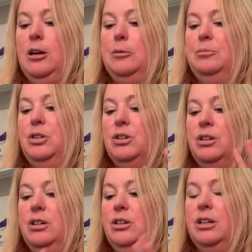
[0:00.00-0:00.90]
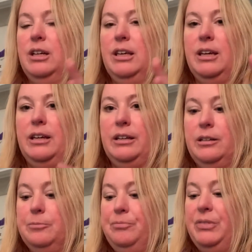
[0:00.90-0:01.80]
you're gonna get
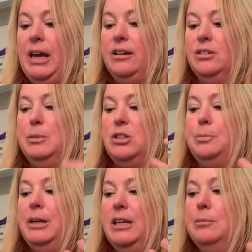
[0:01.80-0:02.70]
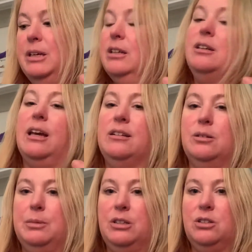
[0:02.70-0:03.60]
not as much pigment, not
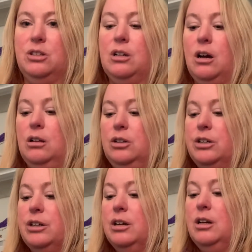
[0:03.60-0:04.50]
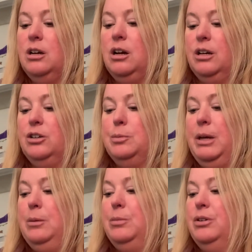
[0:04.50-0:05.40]
as much color on your
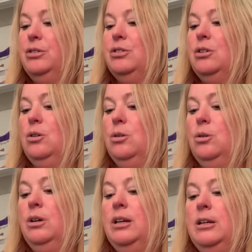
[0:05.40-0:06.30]
paper. So